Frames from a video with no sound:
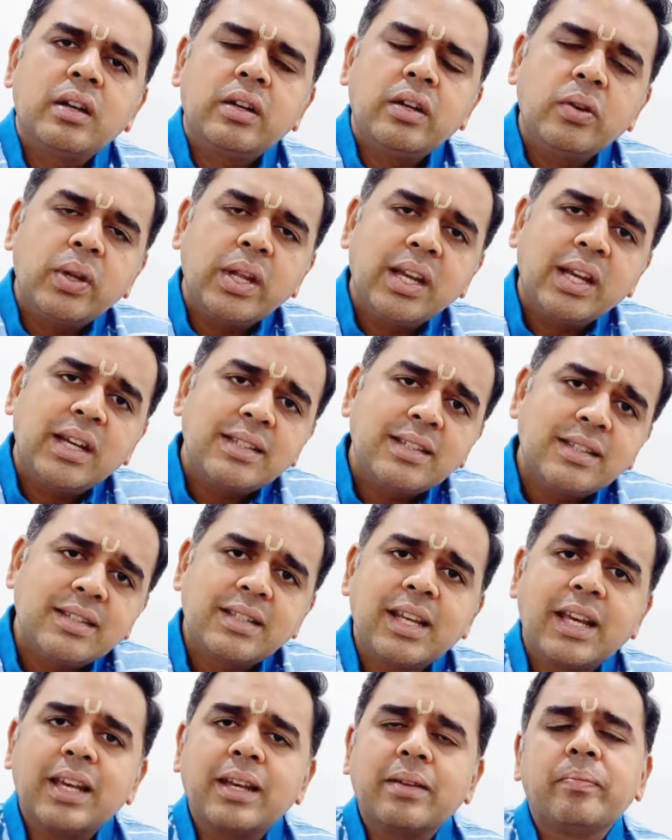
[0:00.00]
During her
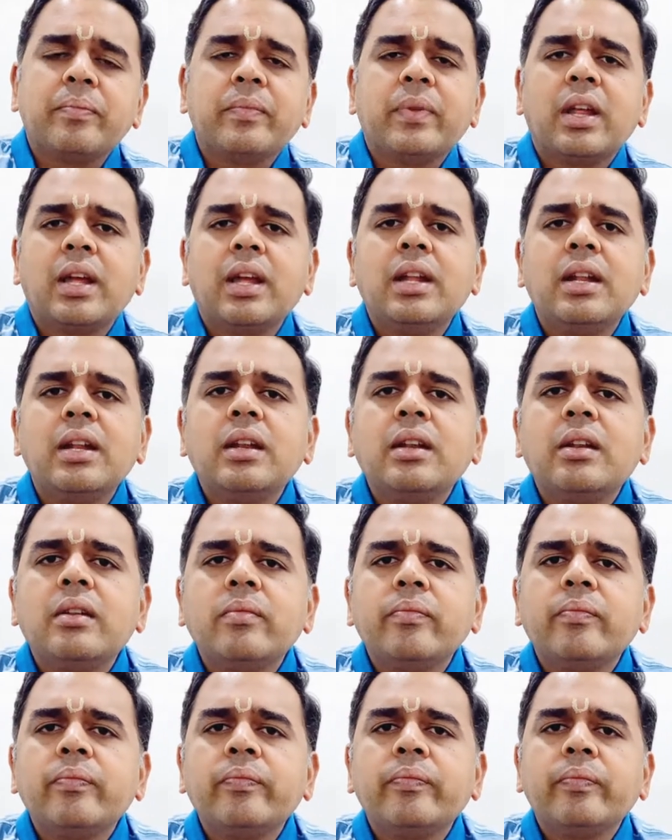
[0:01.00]
stay in
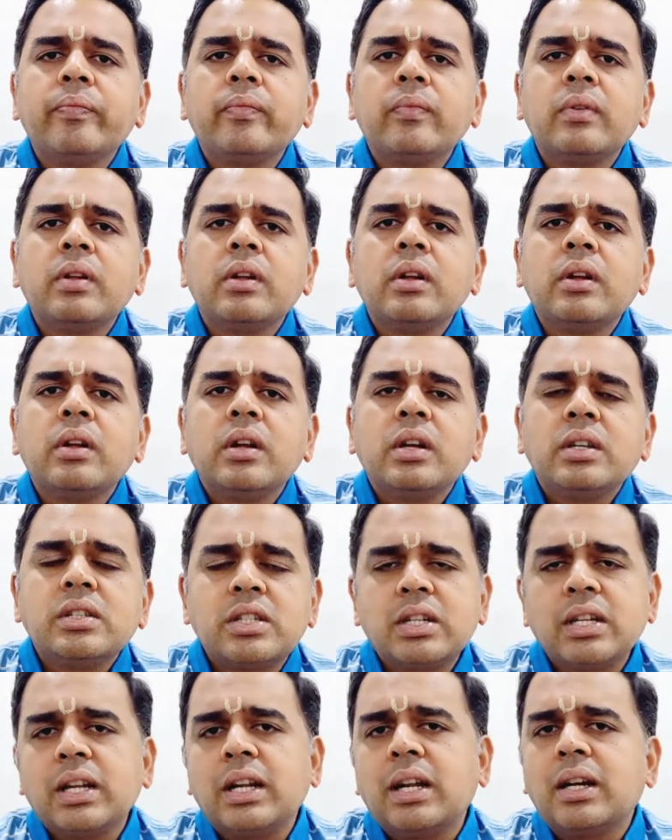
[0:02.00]

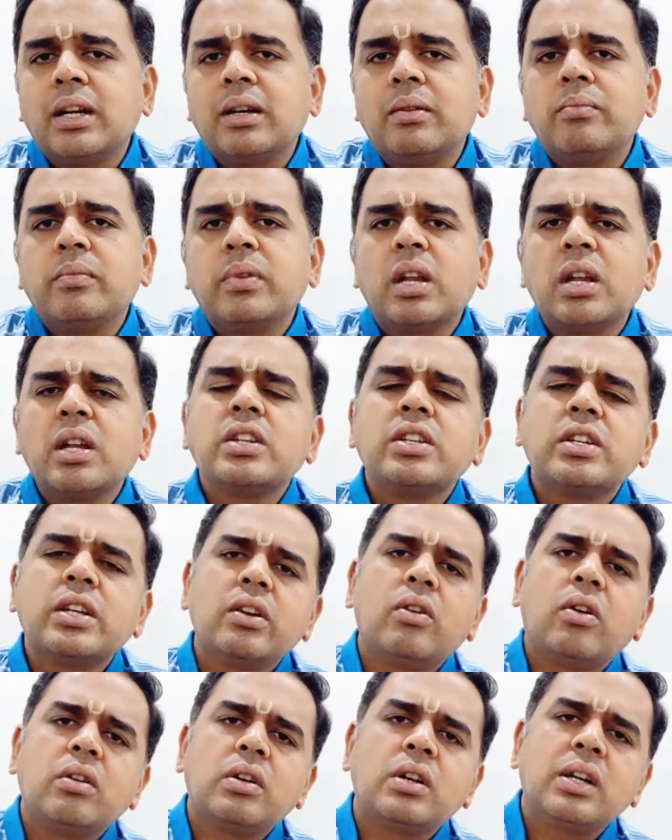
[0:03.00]
Srirangam, she
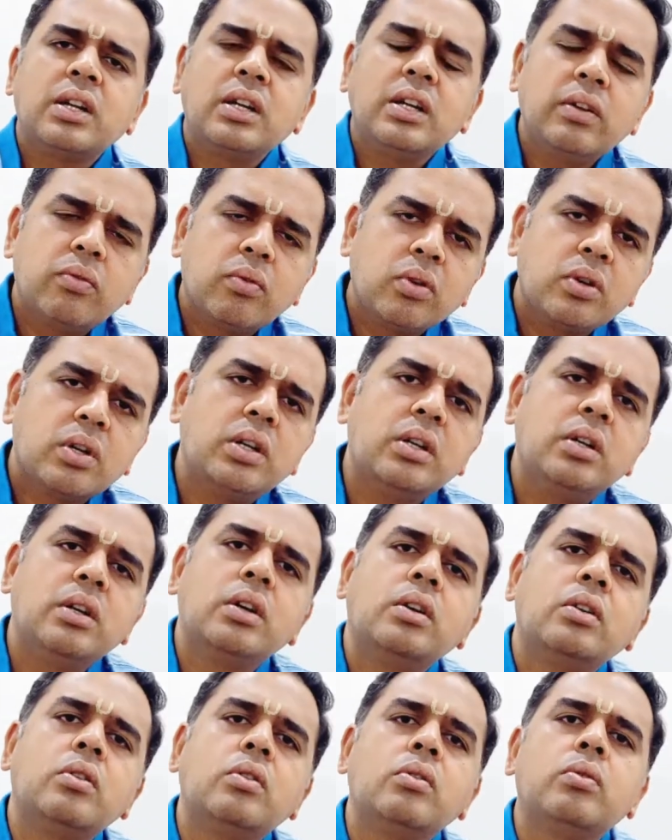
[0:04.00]
got devoted
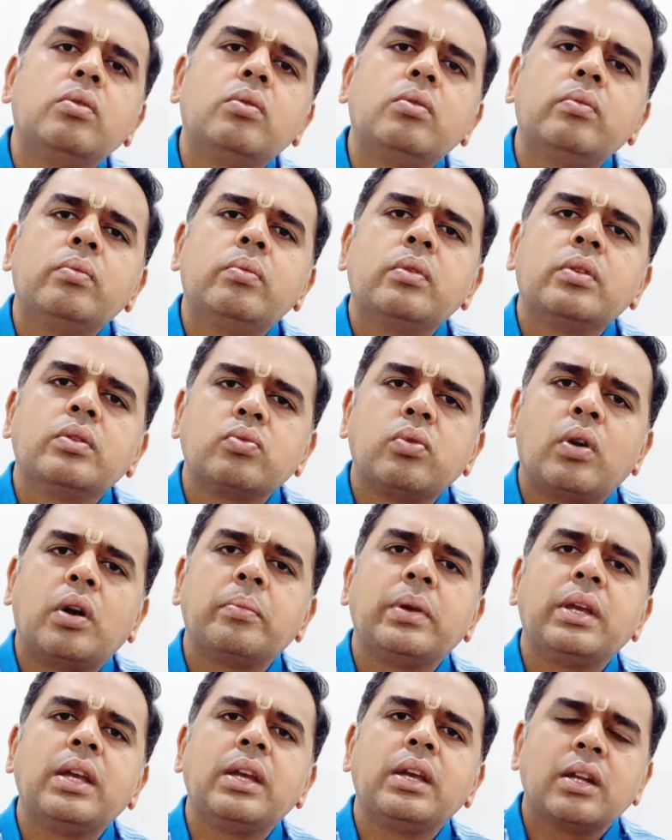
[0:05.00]
to
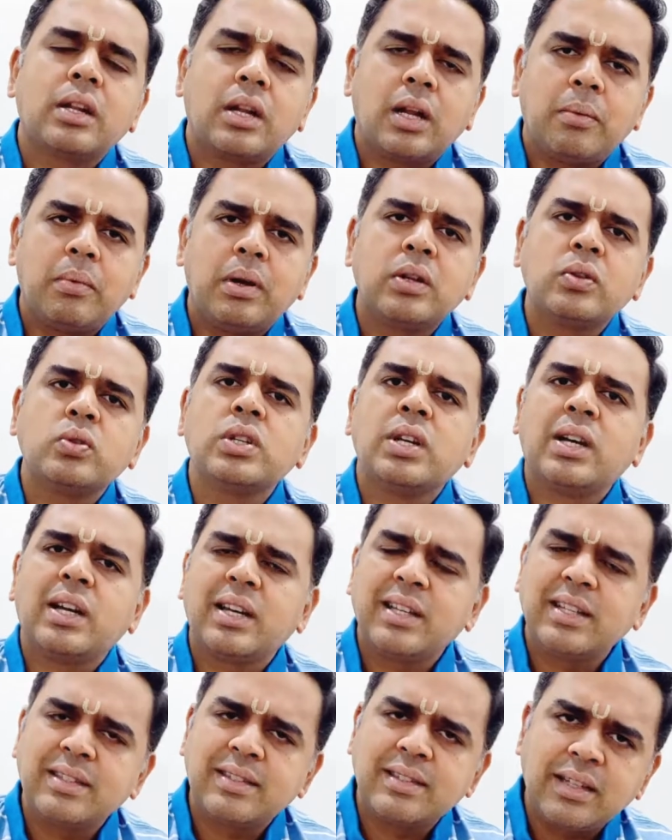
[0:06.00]
Swami Ramanuja,
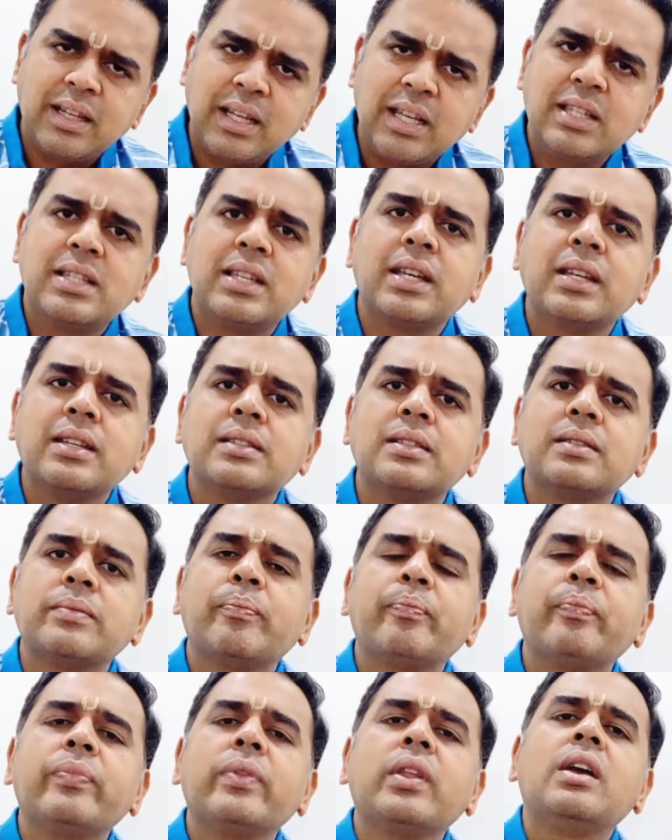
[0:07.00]
his teachings,
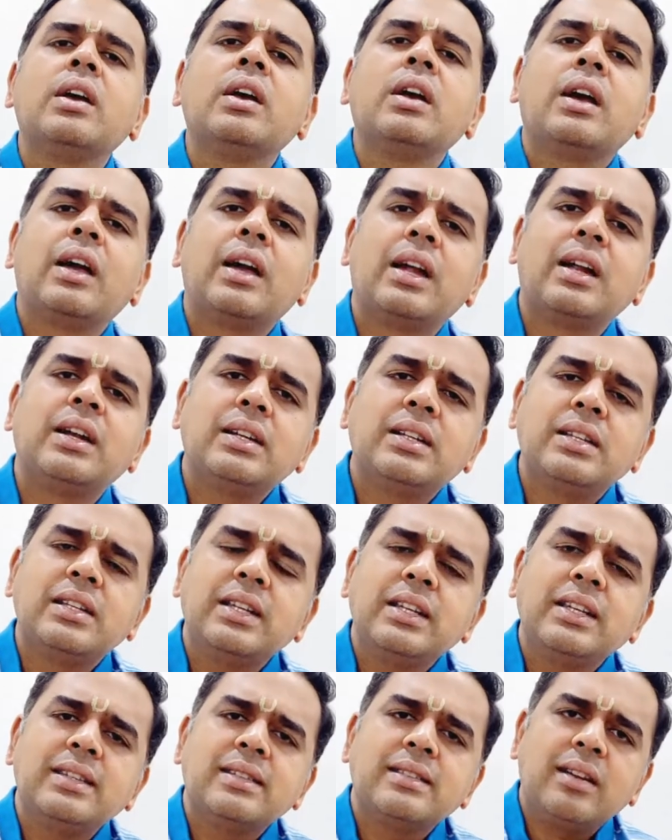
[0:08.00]
and
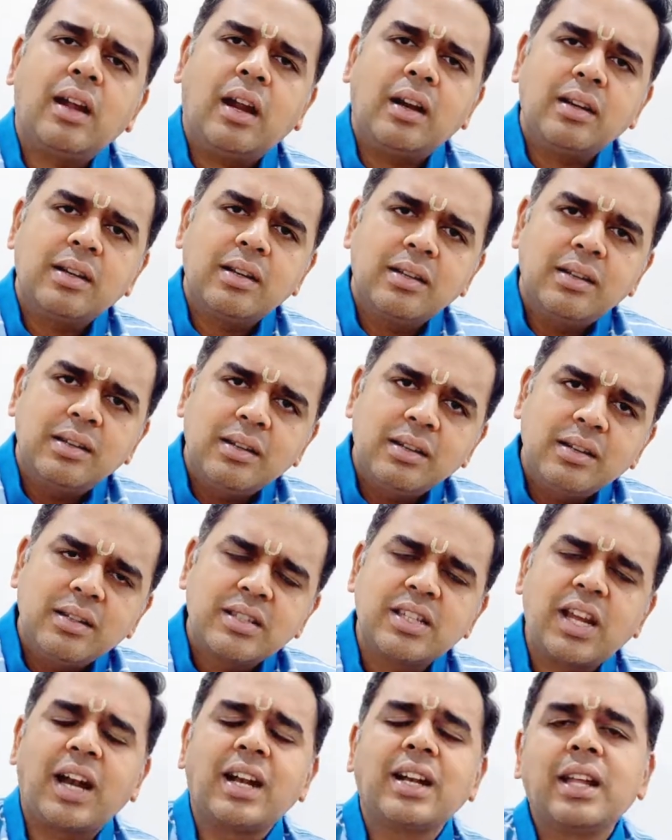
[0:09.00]
she started
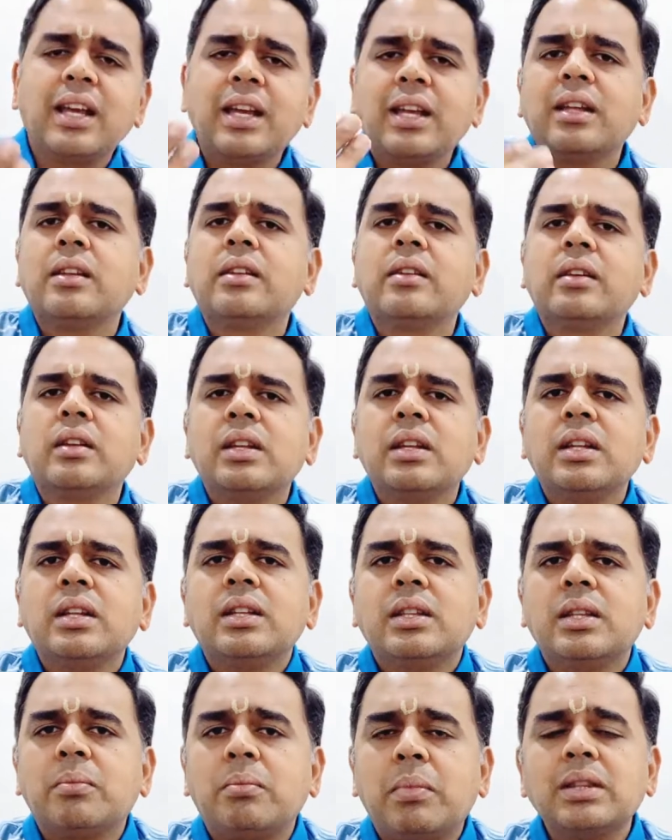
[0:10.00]
chanting
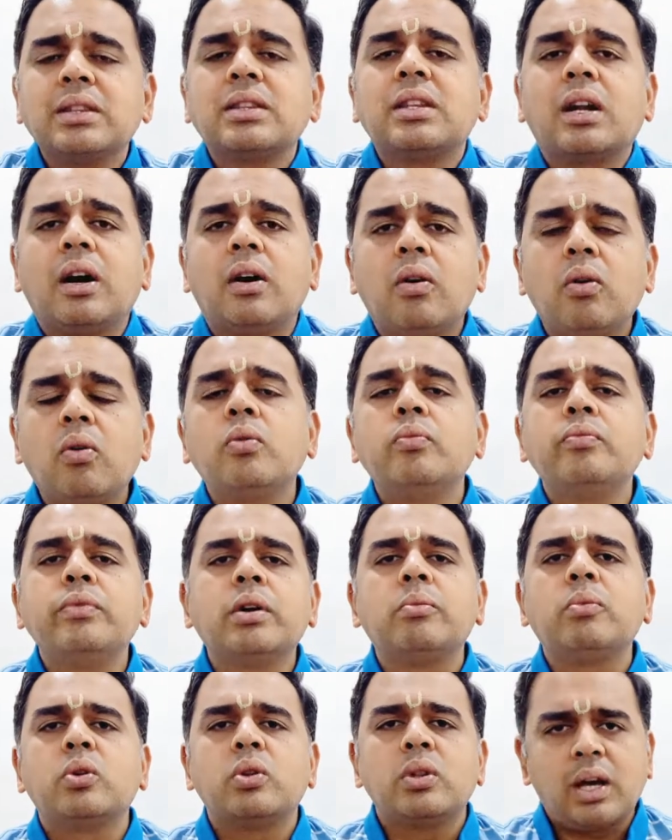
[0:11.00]
the mantra Om
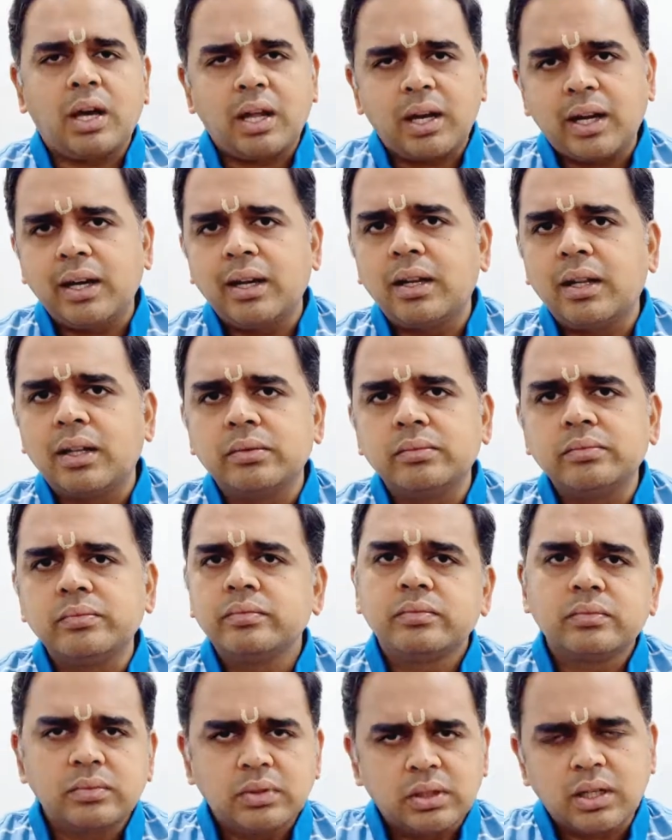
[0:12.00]
Namo Narayana
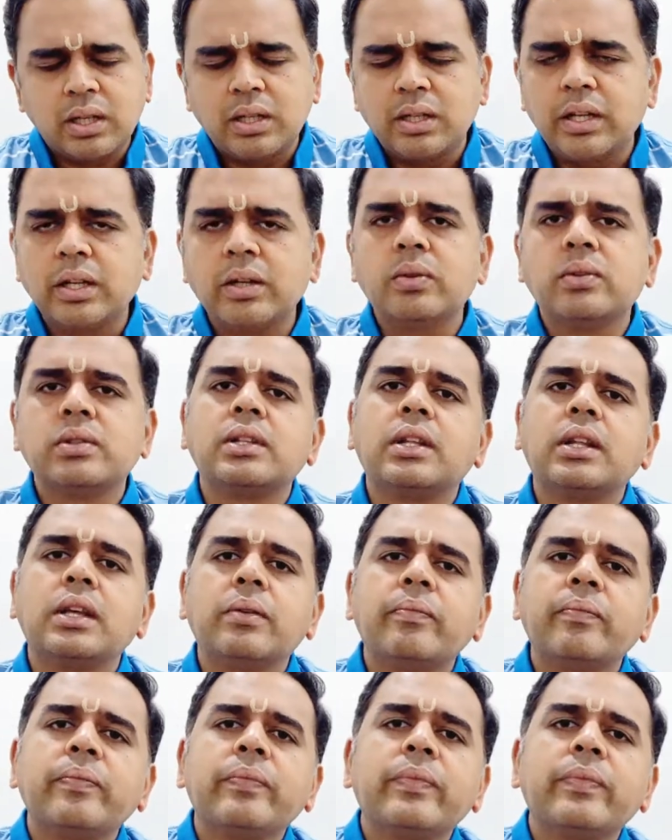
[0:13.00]
continuously.